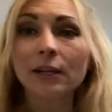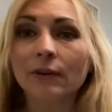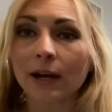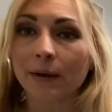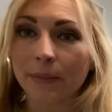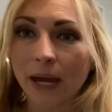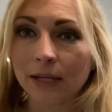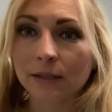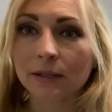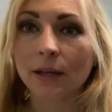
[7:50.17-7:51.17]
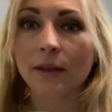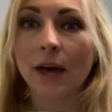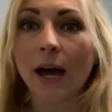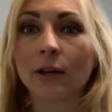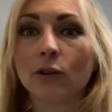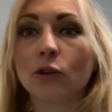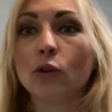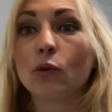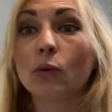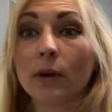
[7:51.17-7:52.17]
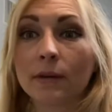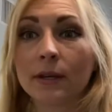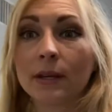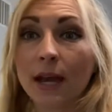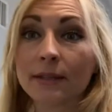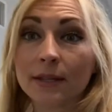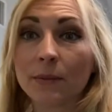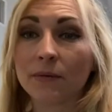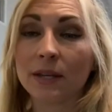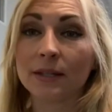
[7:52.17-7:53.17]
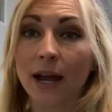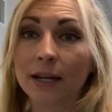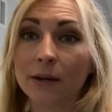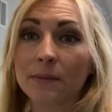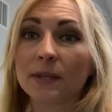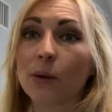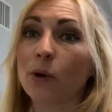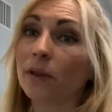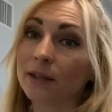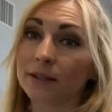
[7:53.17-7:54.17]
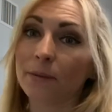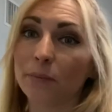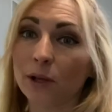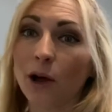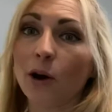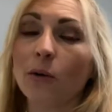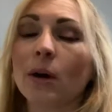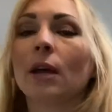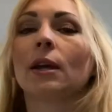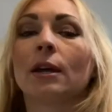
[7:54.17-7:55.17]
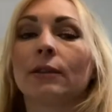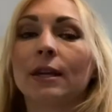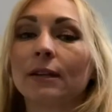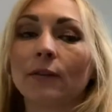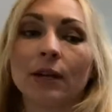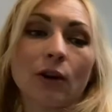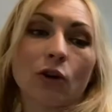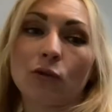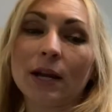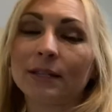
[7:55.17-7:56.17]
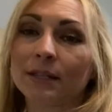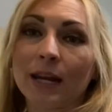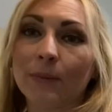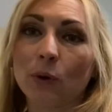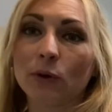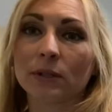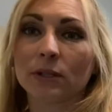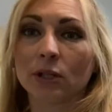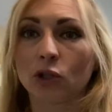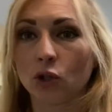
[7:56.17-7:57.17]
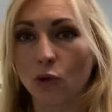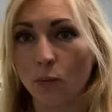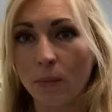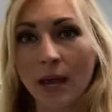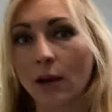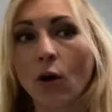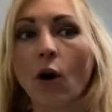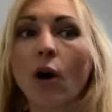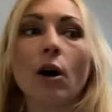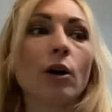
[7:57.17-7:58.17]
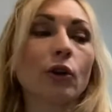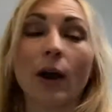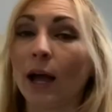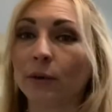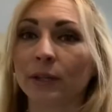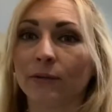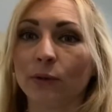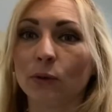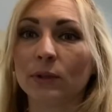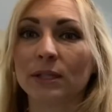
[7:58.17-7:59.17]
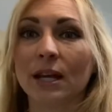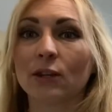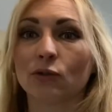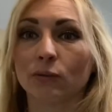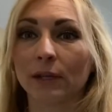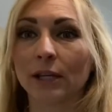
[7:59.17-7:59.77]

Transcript: recommend that you get some of these items. I will list them below. They are great staples to make all your healthy foods taste really